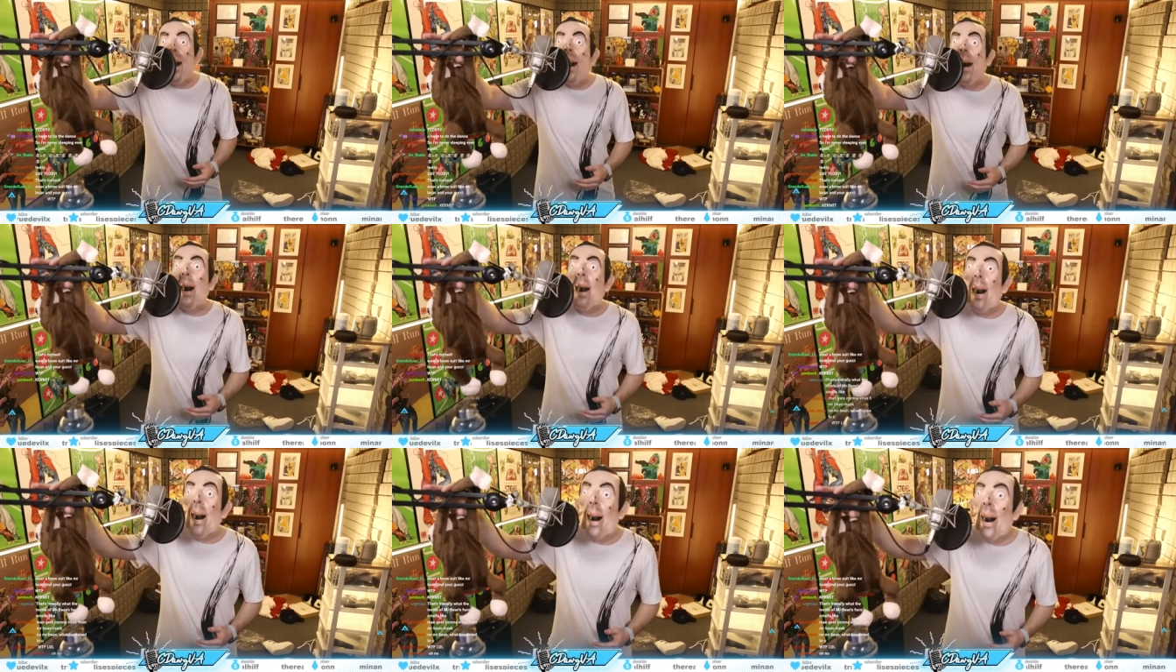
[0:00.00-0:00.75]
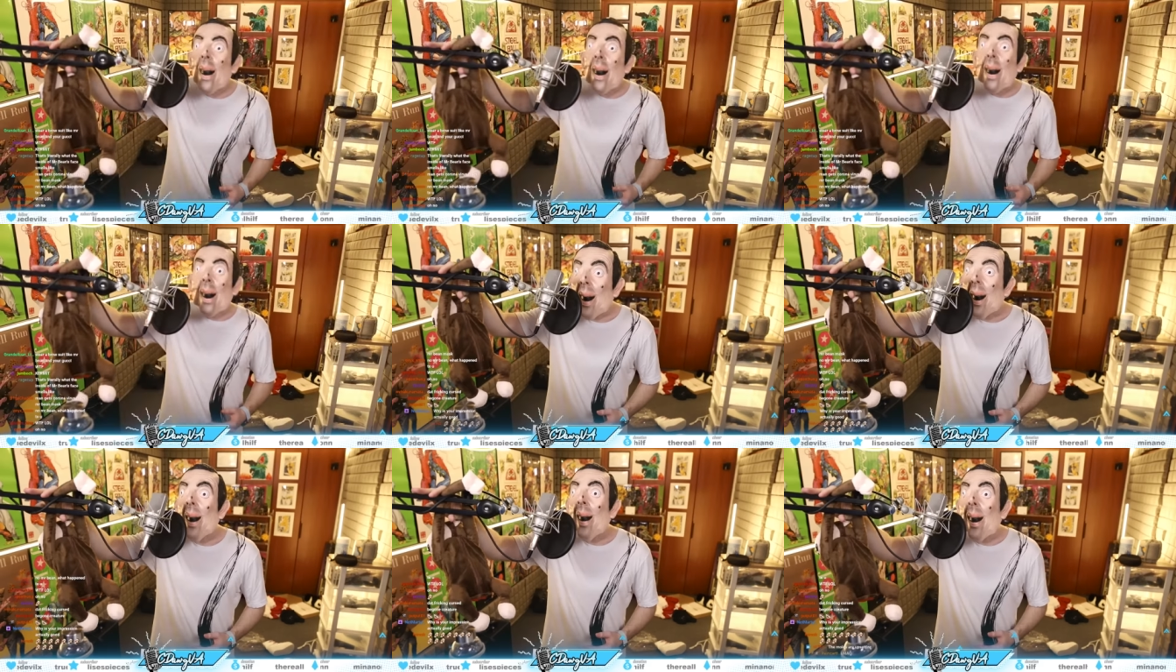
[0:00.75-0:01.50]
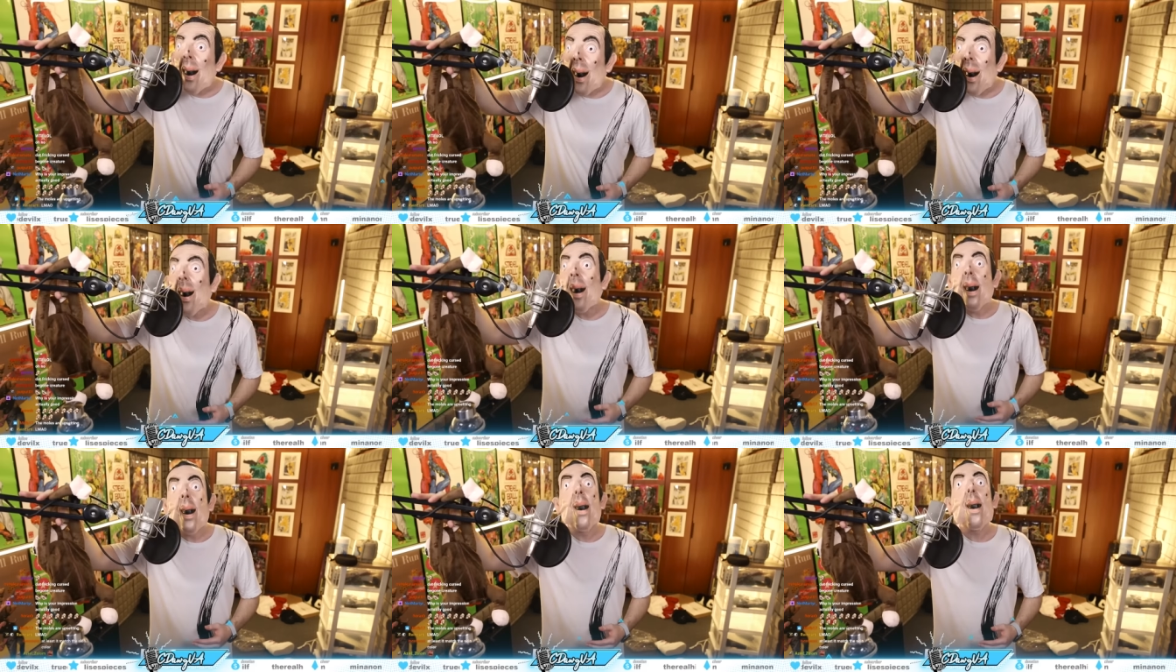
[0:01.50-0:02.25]
in the chat, please? For Teddy,
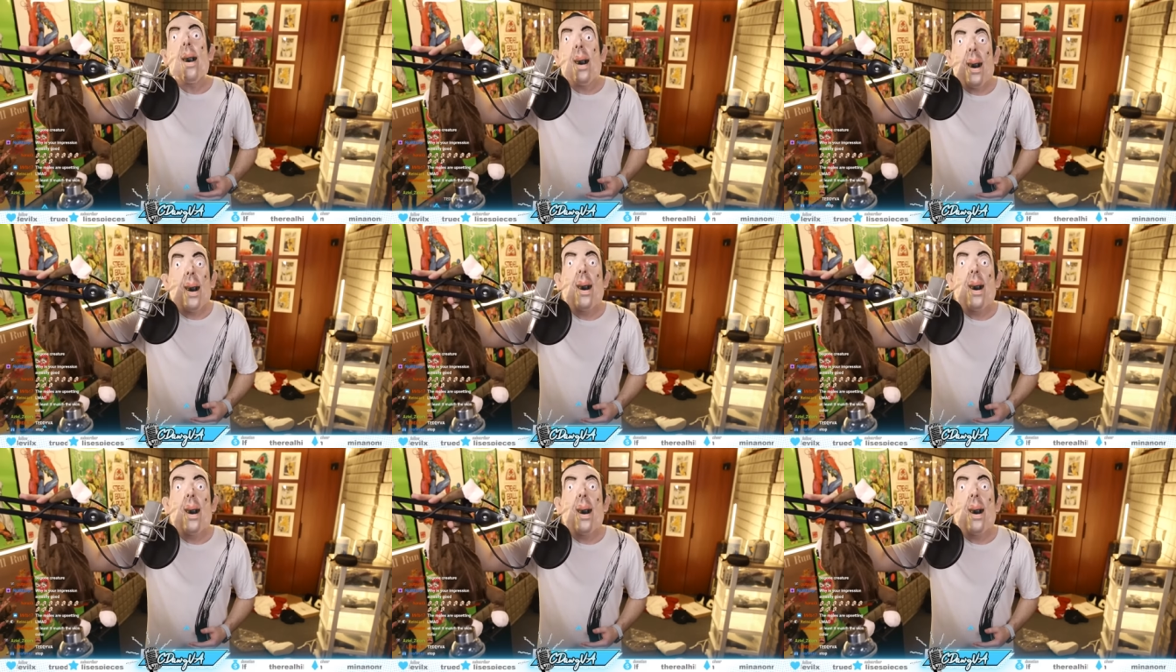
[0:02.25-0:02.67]
please.